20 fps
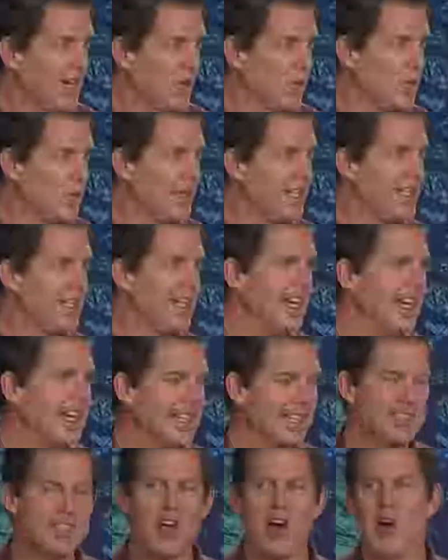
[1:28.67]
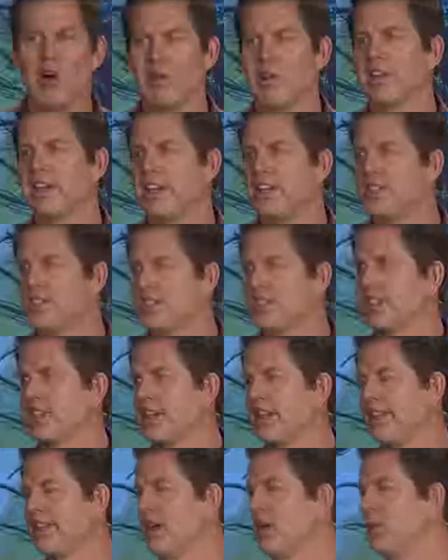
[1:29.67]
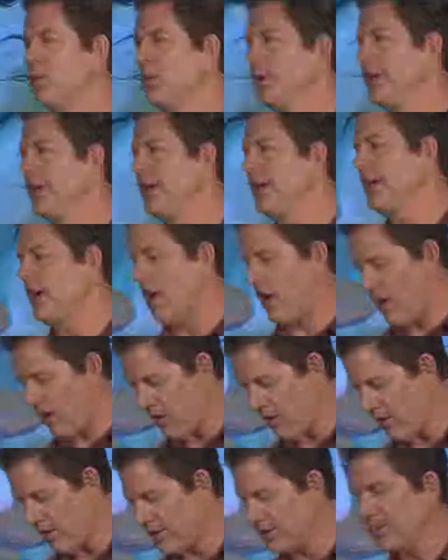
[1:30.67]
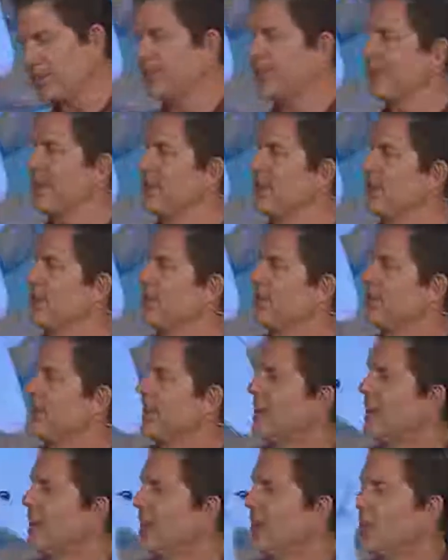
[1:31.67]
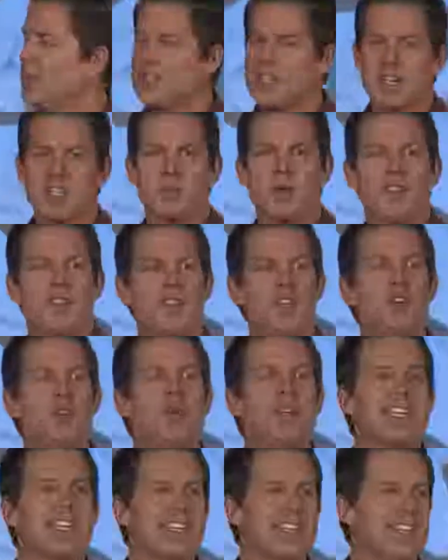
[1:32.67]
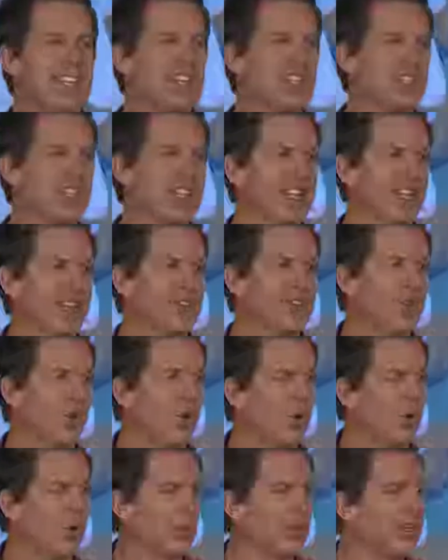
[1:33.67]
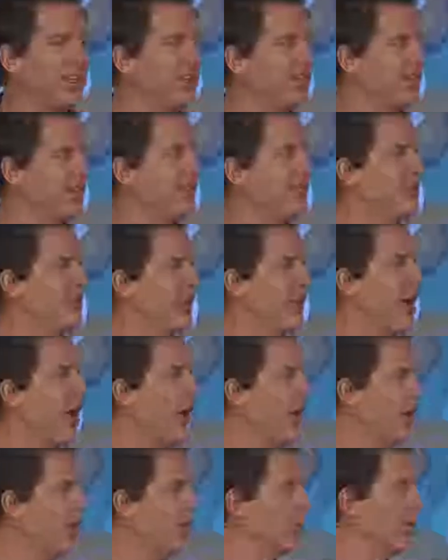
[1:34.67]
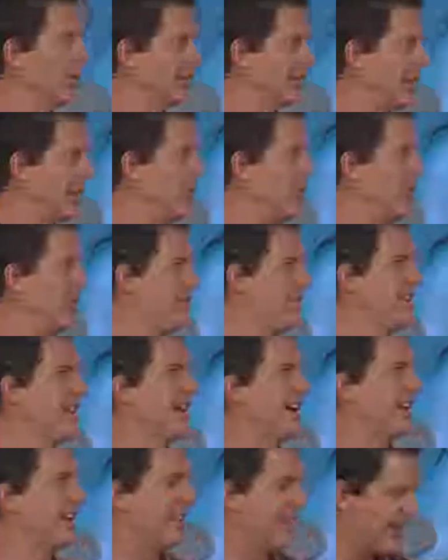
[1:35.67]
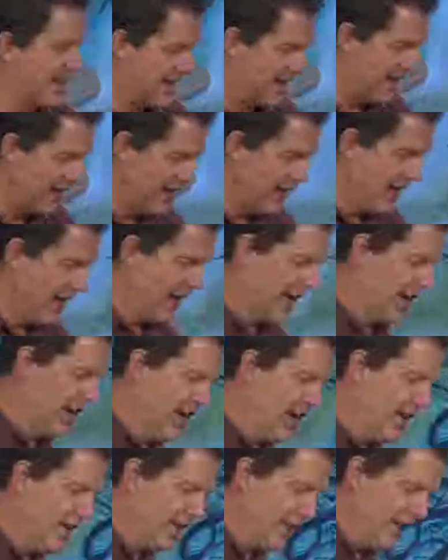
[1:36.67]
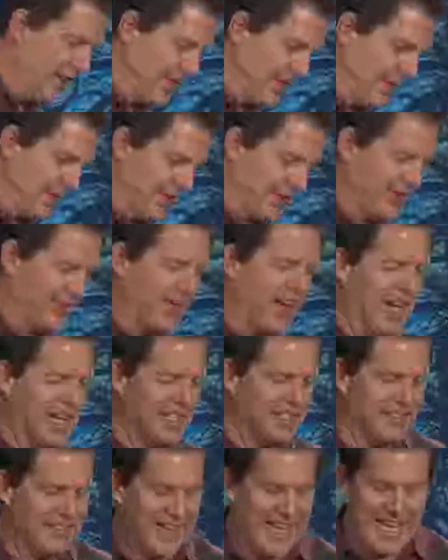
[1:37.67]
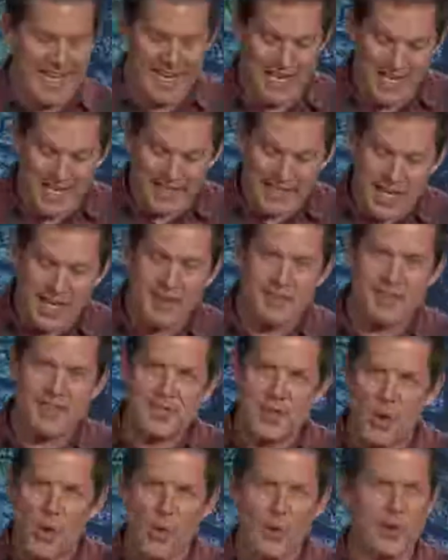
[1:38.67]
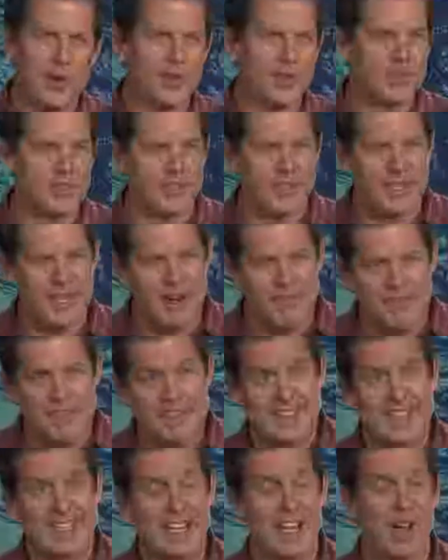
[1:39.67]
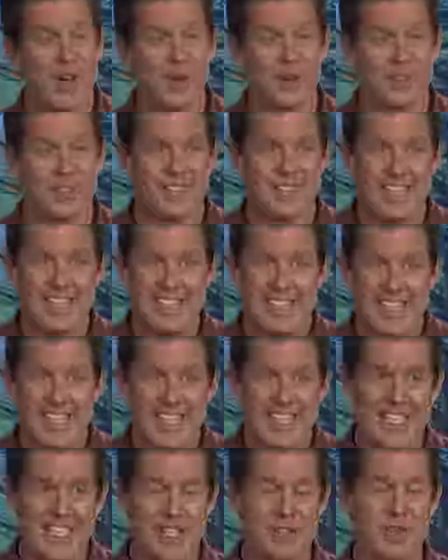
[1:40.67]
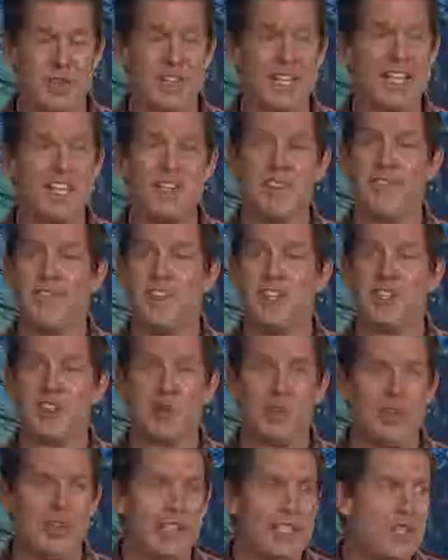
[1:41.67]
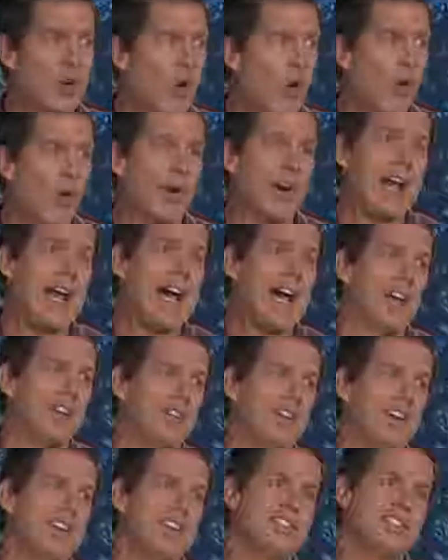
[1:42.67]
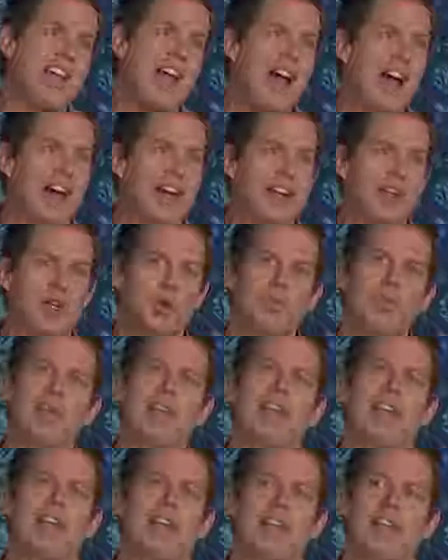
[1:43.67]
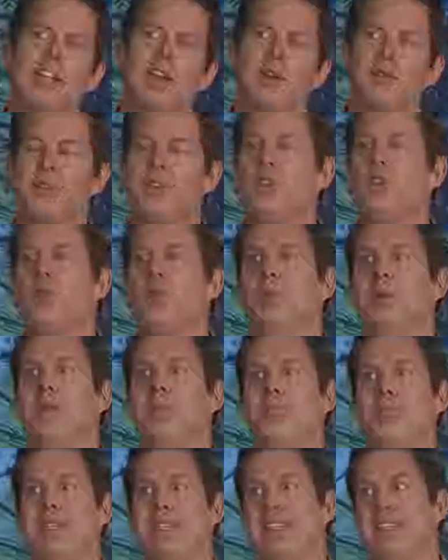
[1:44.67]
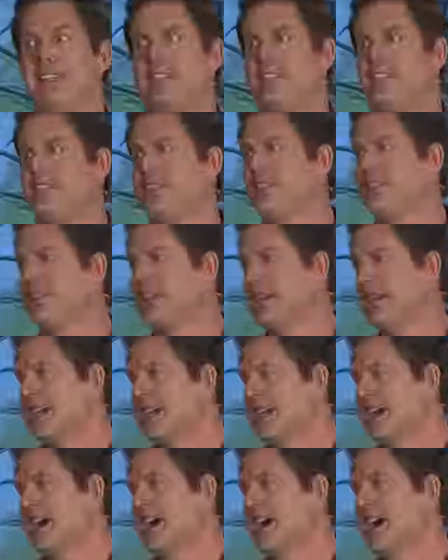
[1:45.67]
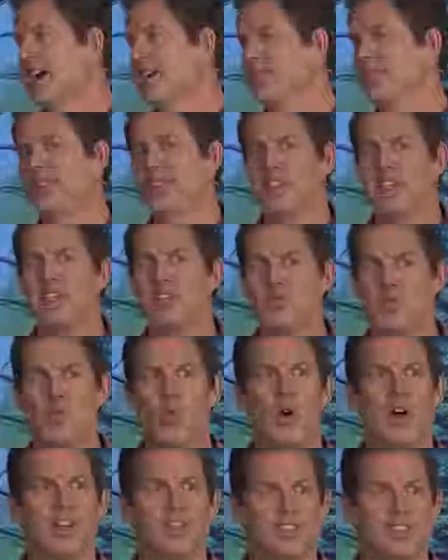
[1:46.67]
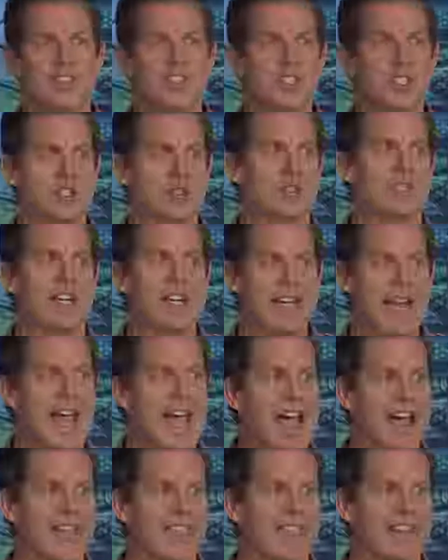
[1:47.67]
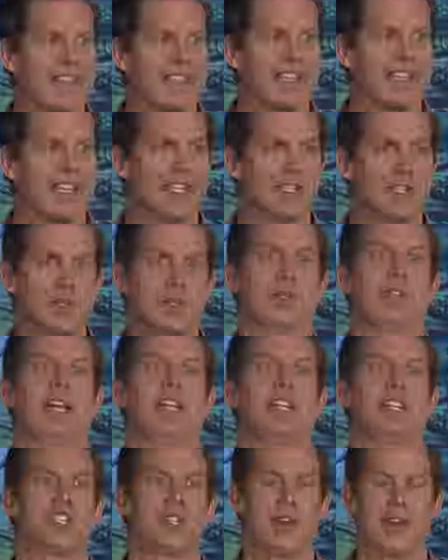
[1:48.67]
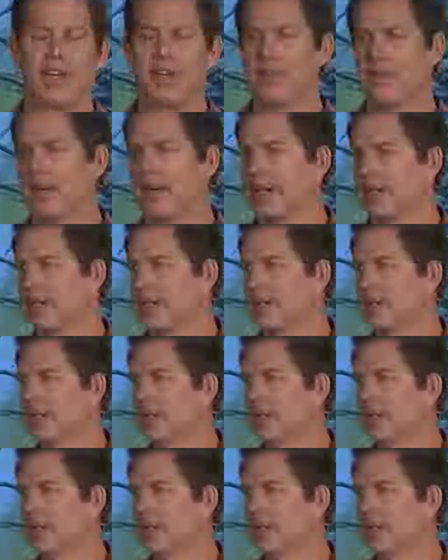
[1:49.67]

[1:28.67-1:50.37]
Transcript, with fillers: We acknowledged that we are sinners. We talked about the human condition. It's the whole reason for the artwork that we've done, that uh, the, the, the sign of that kind of thorns and everything else that either individually or as an entire planet of human beings, uh, sin wants to create havoc and create a train wreck.